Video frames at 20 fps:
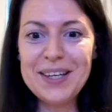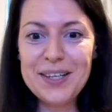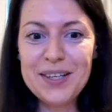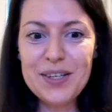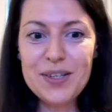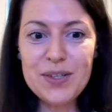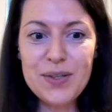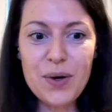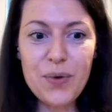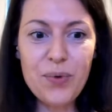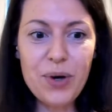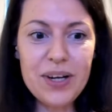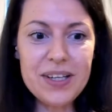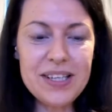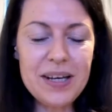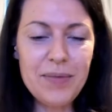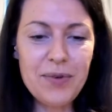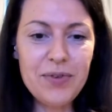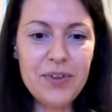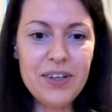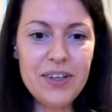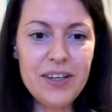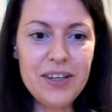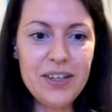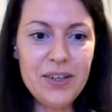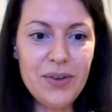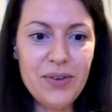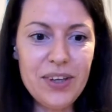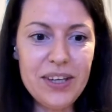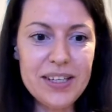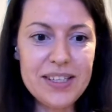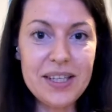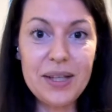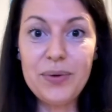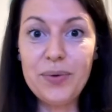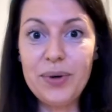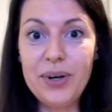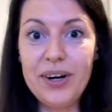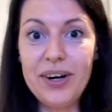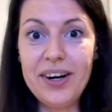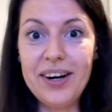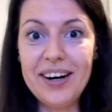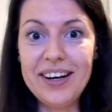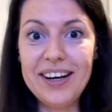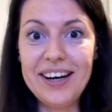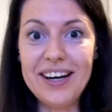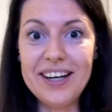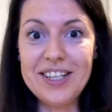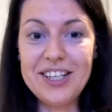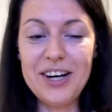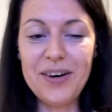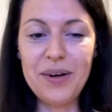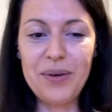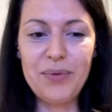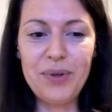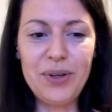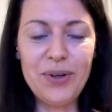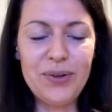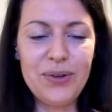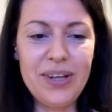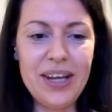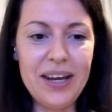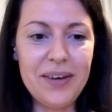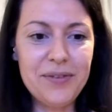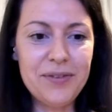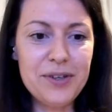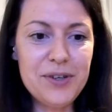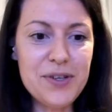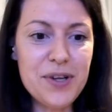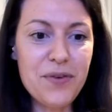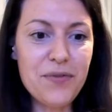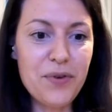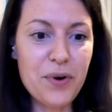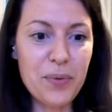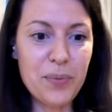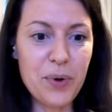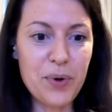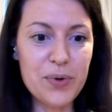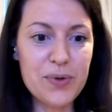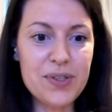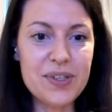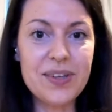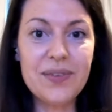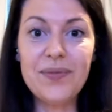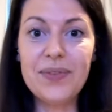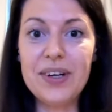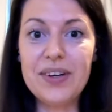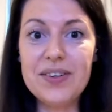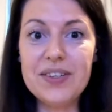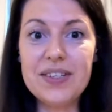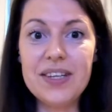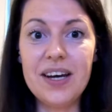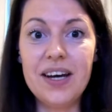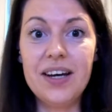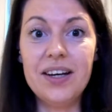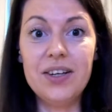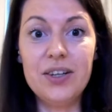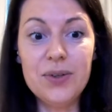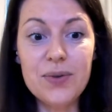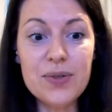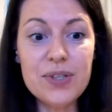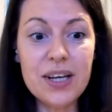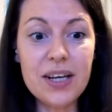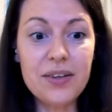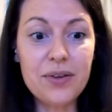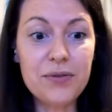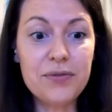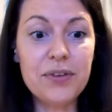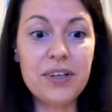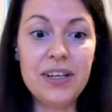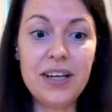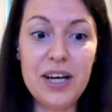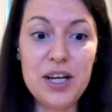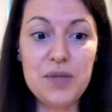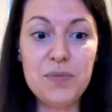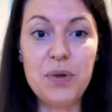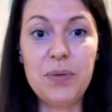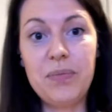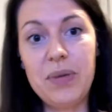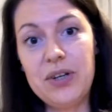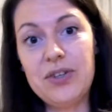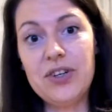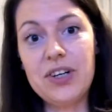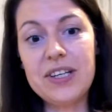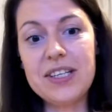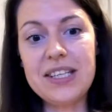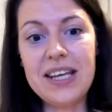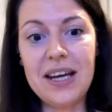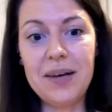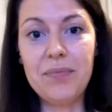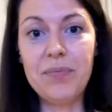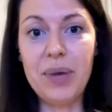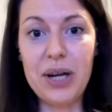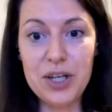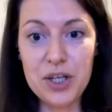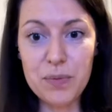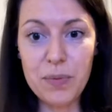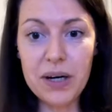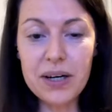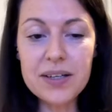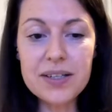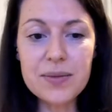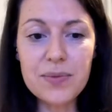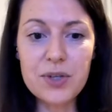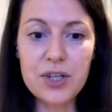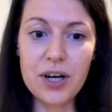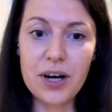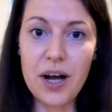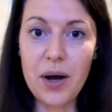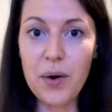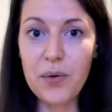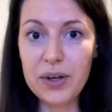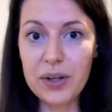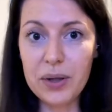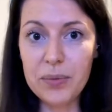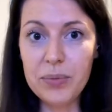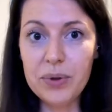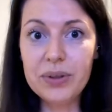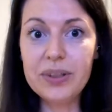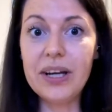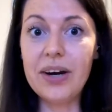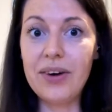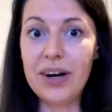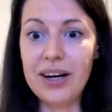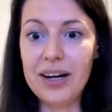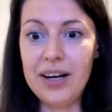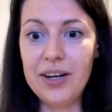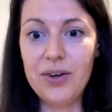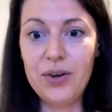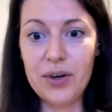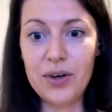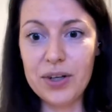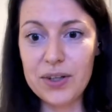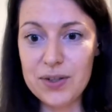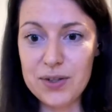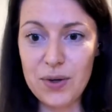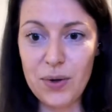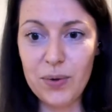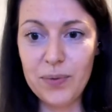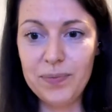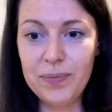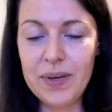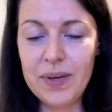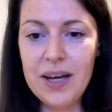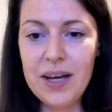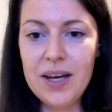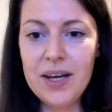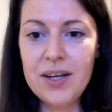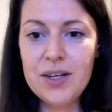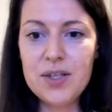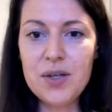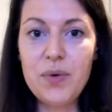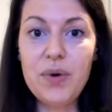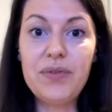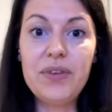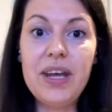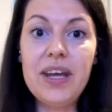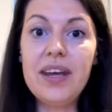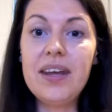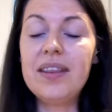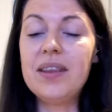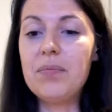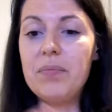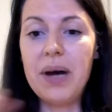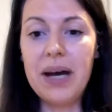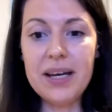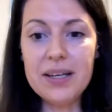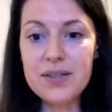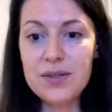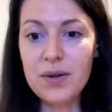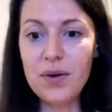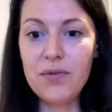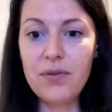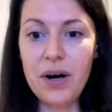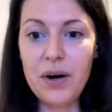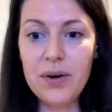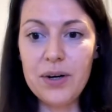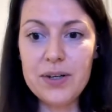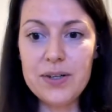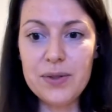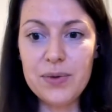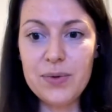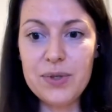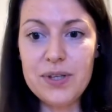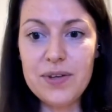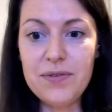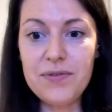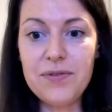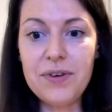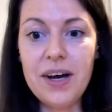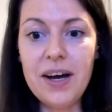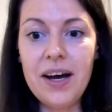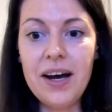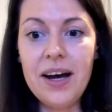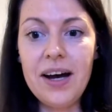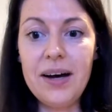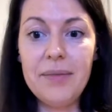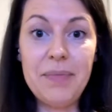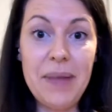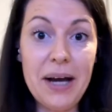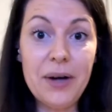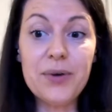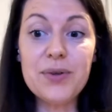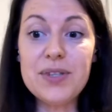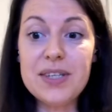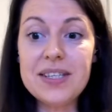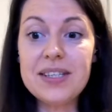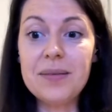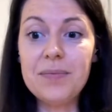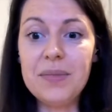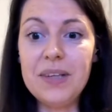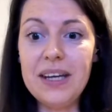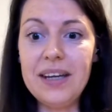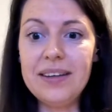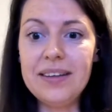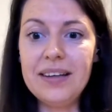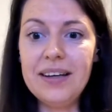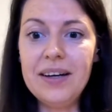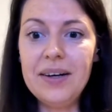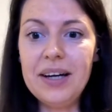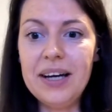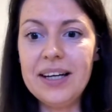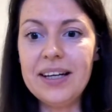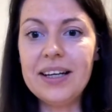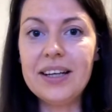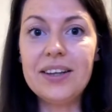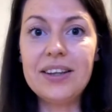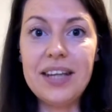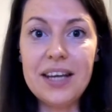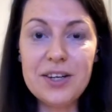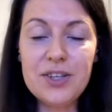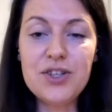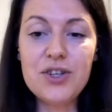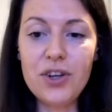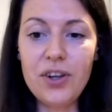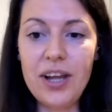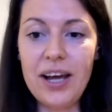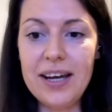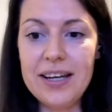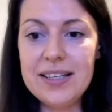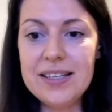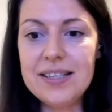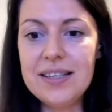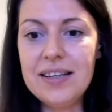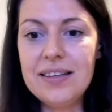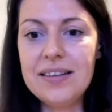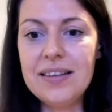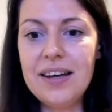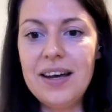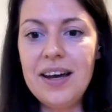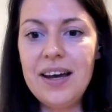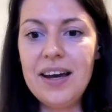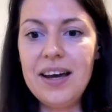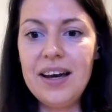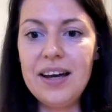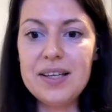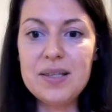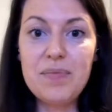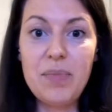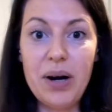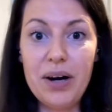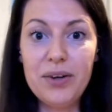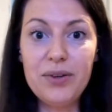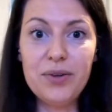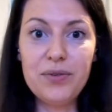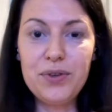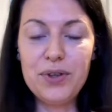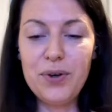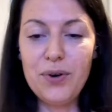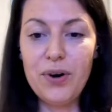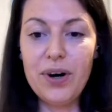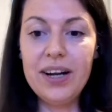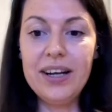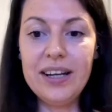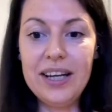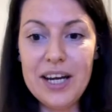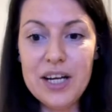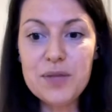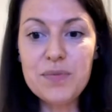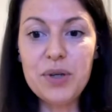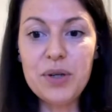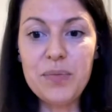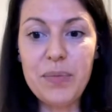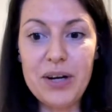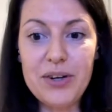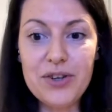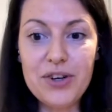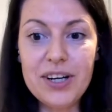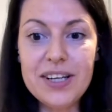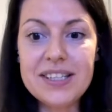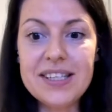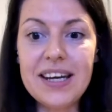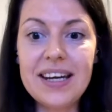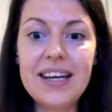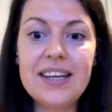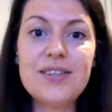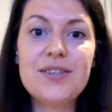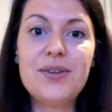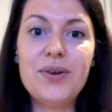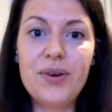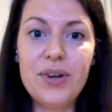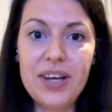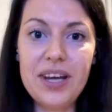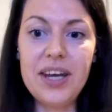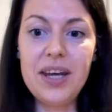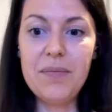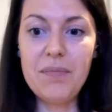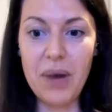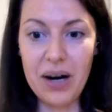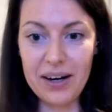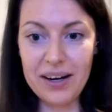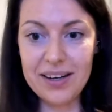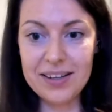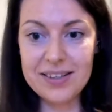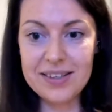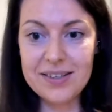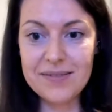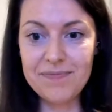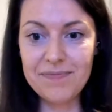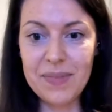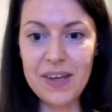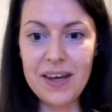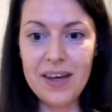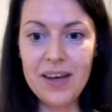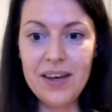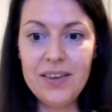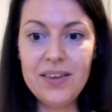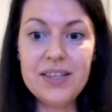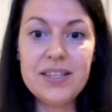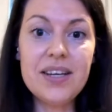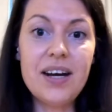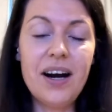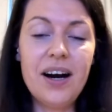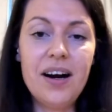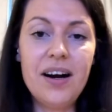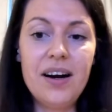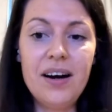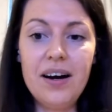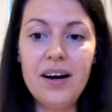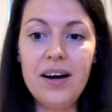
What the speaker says: So what are some of the new things that we're sharing with you today? First and foremost, there is a new set of engagement metrics and benchmarks, which are now available directly in your console. So we've taken the best of our exclusive ecosystem data and contextualized it as part of your engagement metrics against your key markets. These are